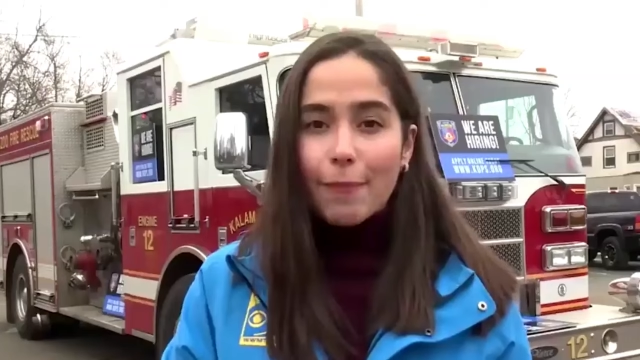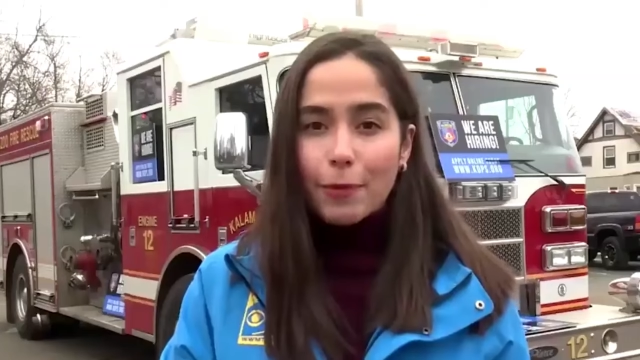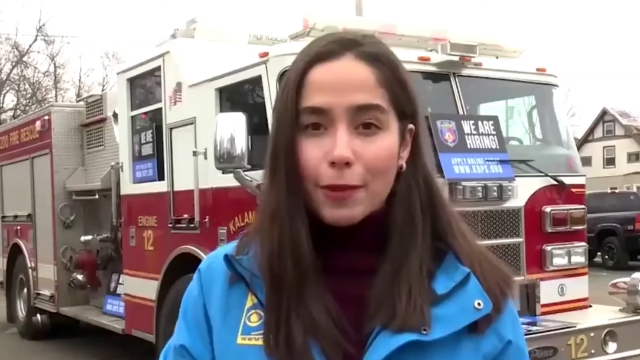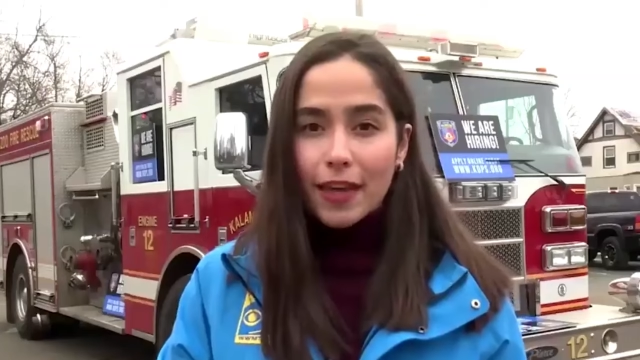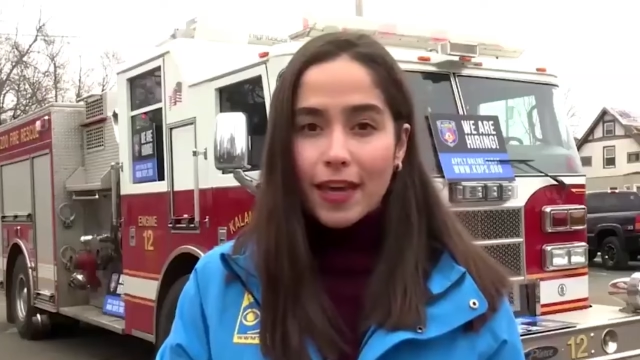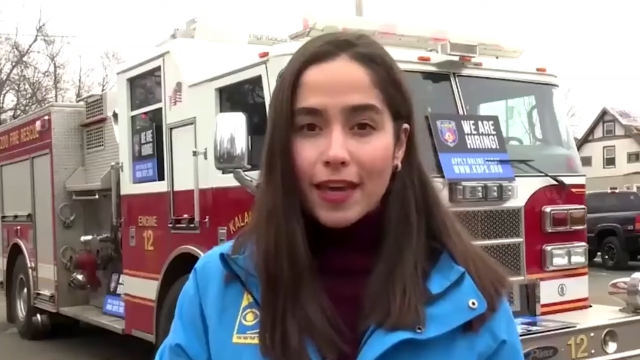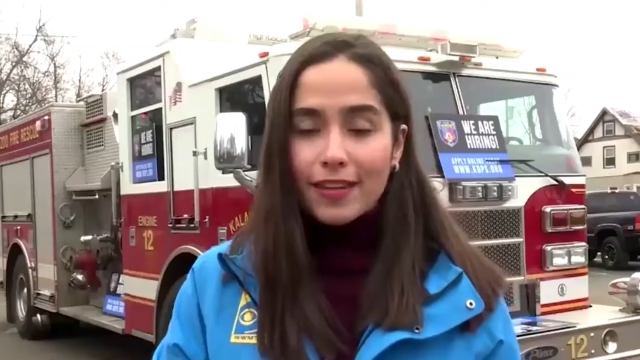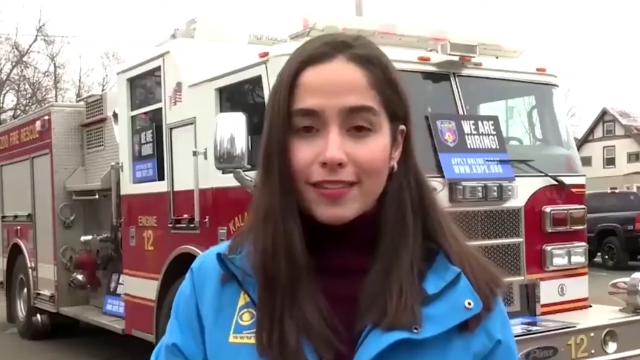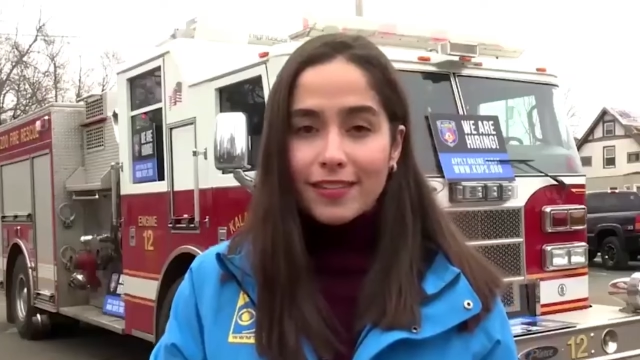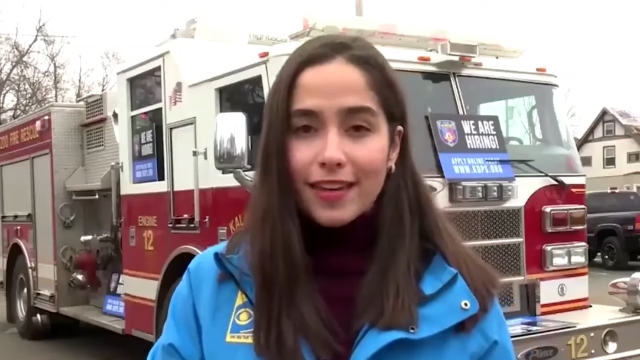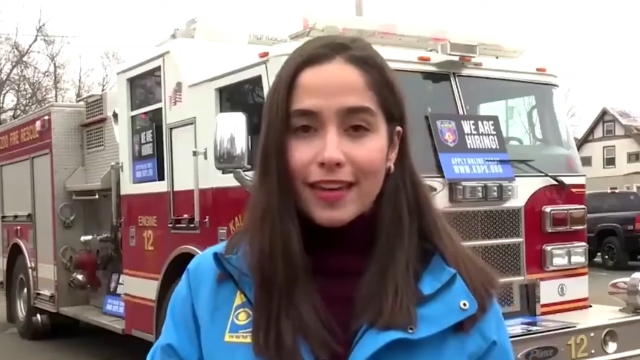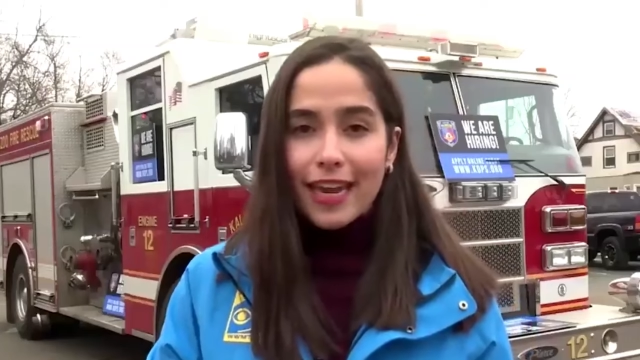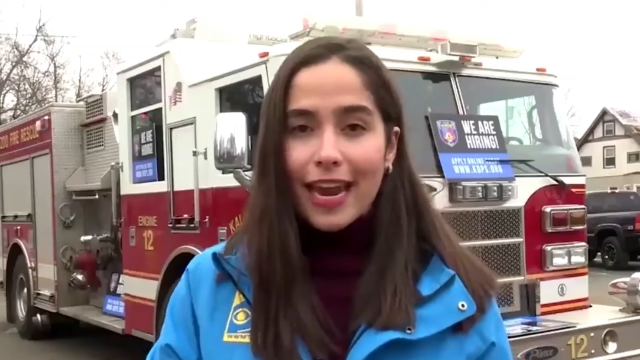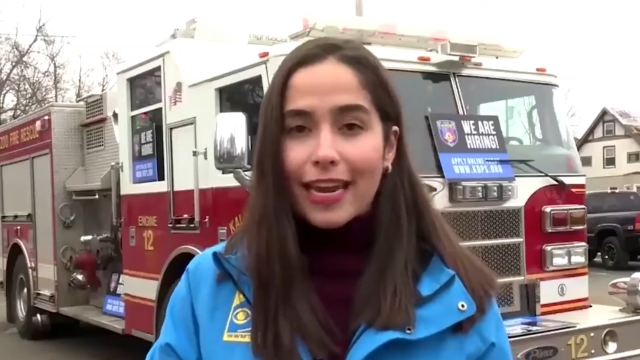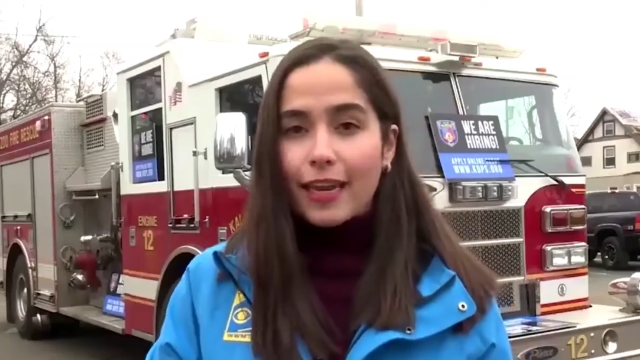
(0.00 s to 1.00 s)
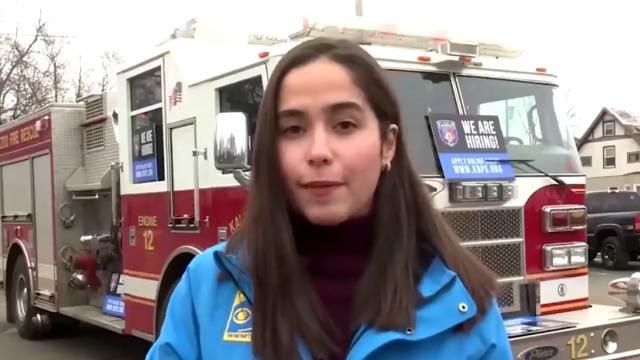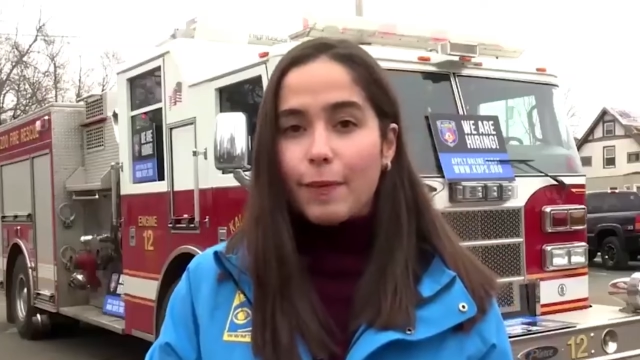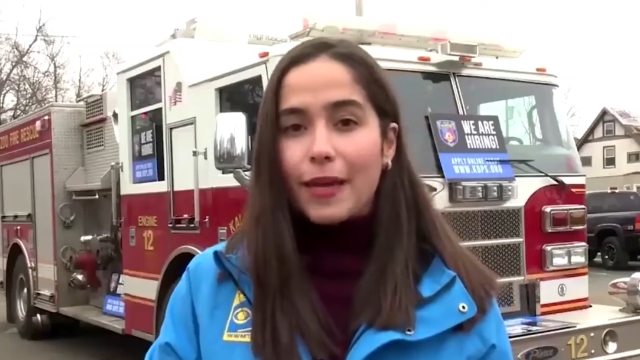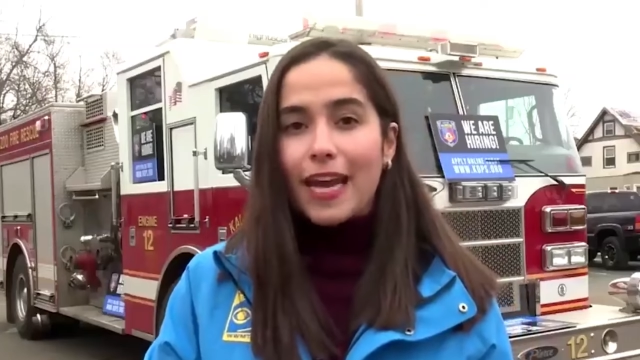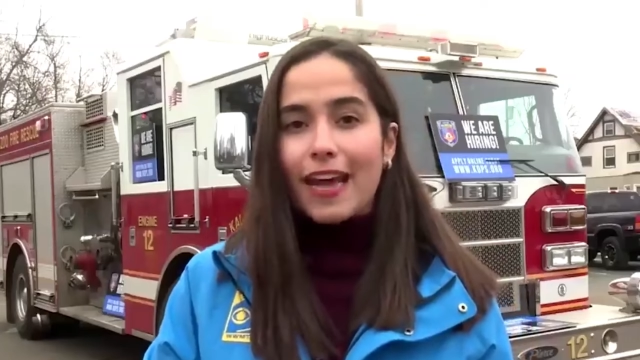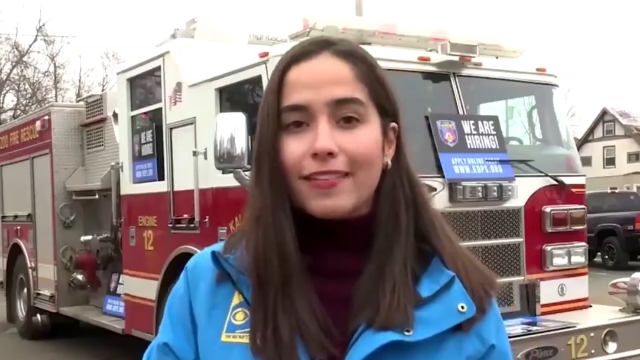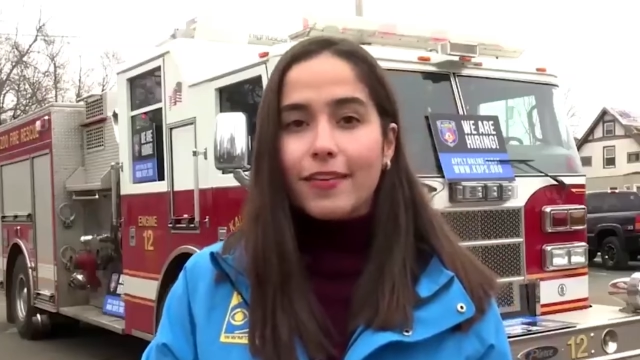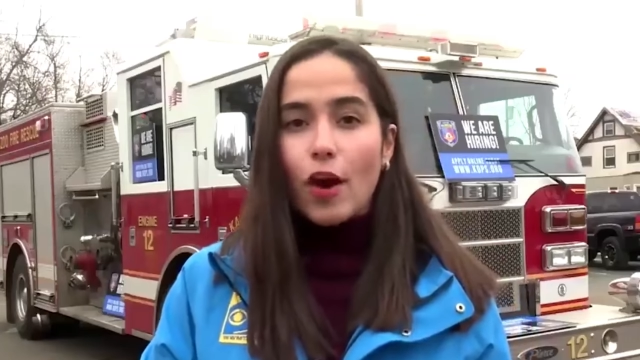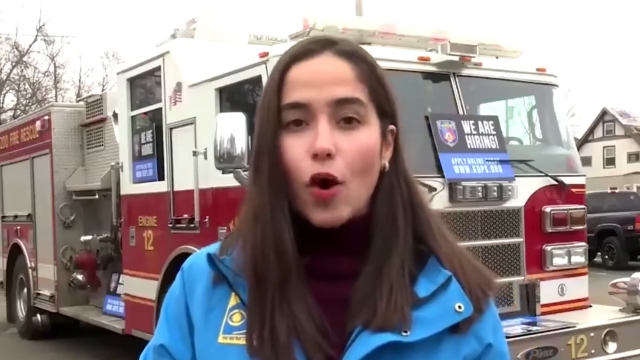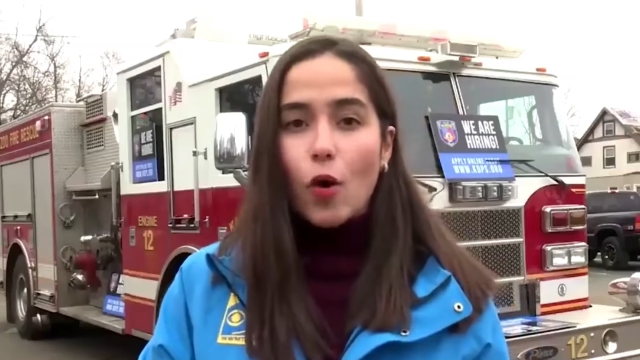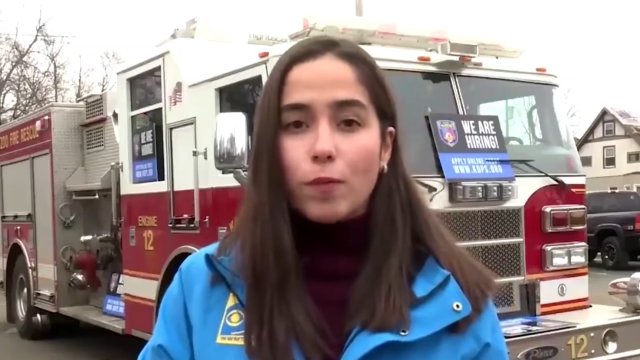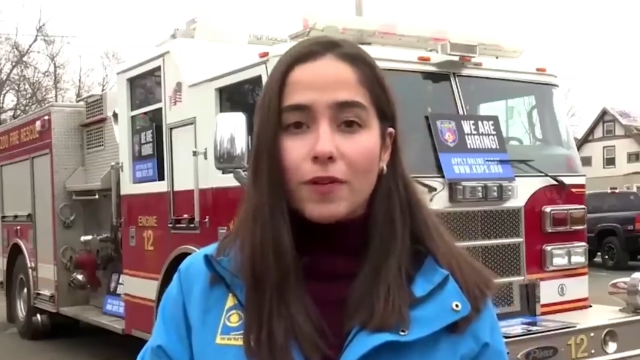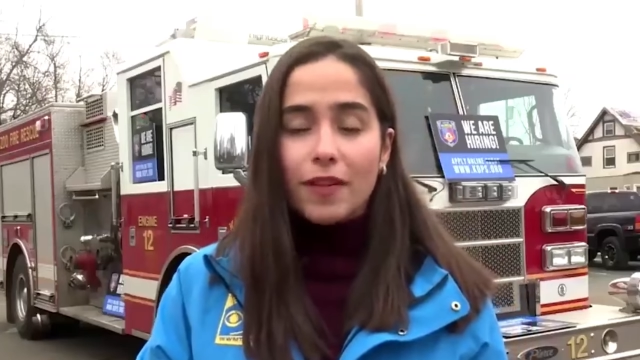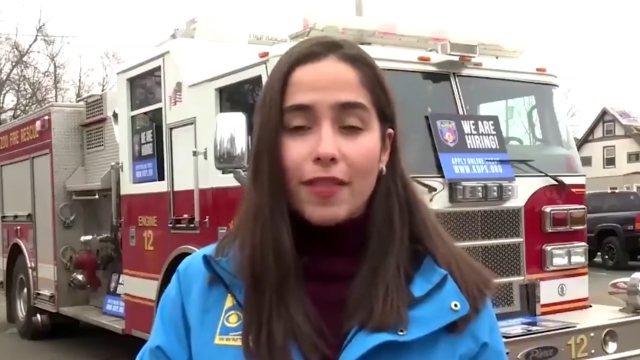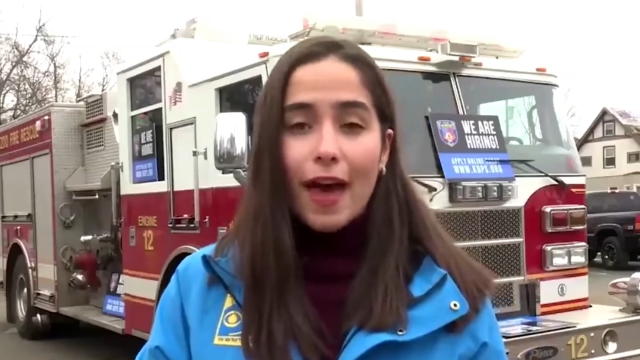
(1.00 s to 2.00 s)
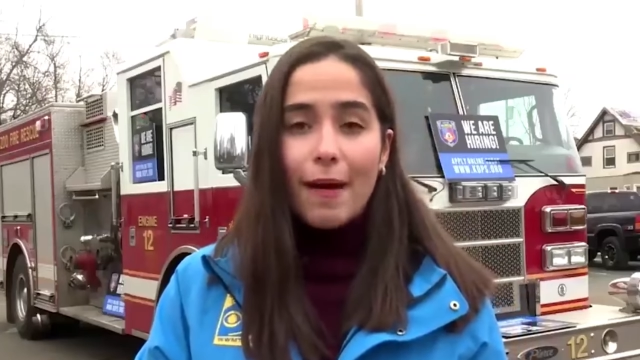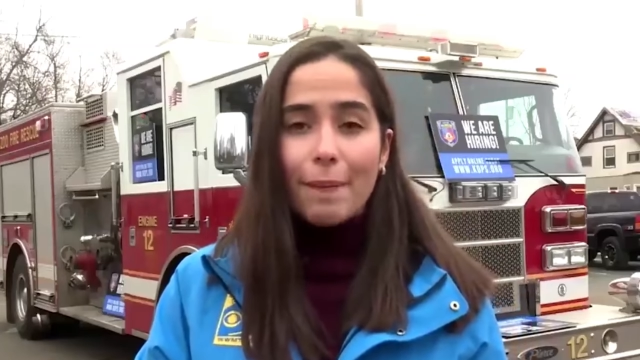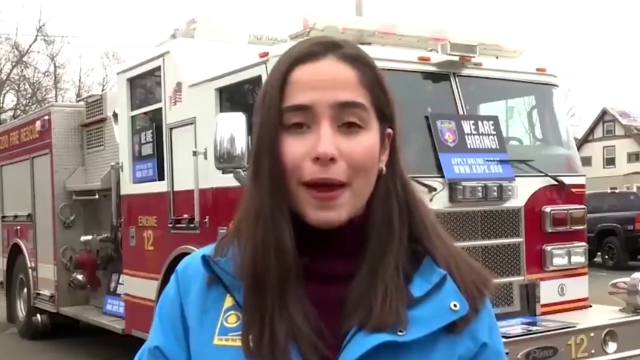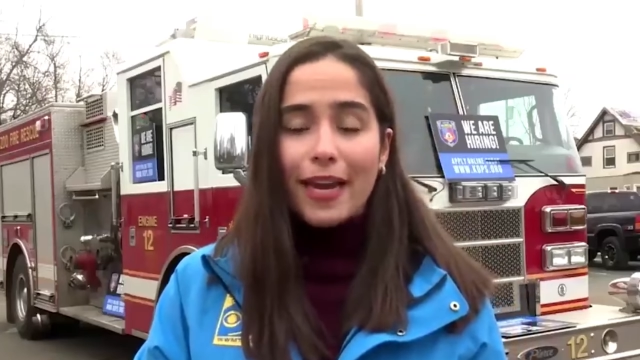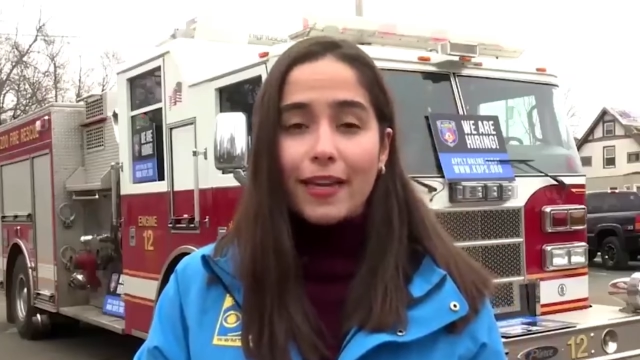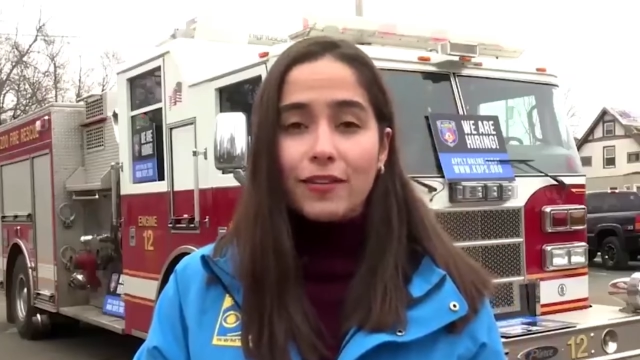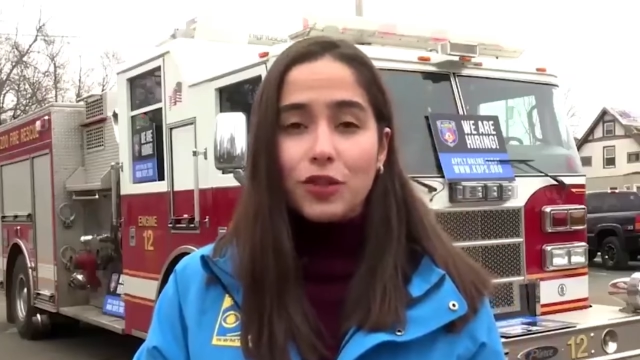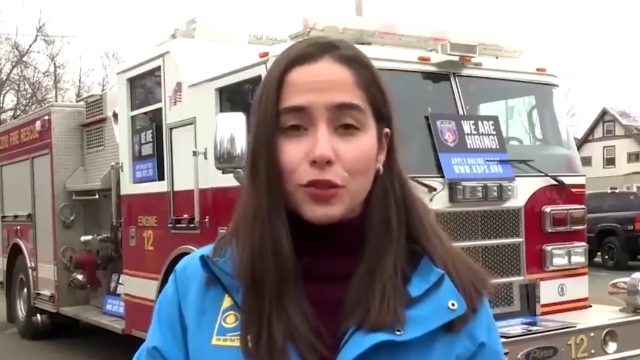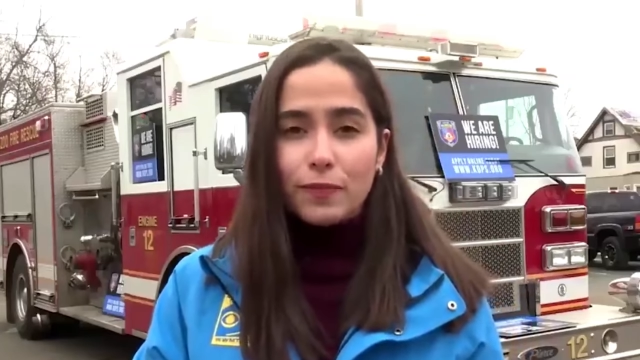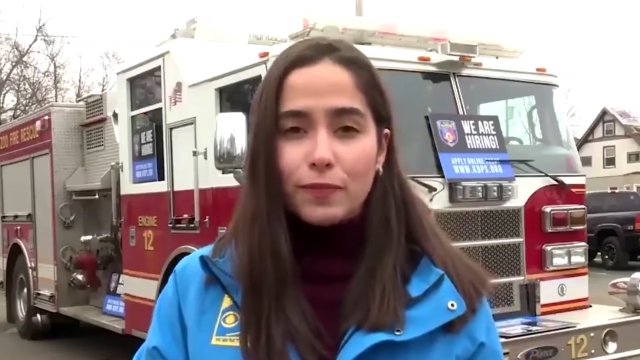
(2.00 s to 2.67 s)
Applicants and KDPS hopes that by.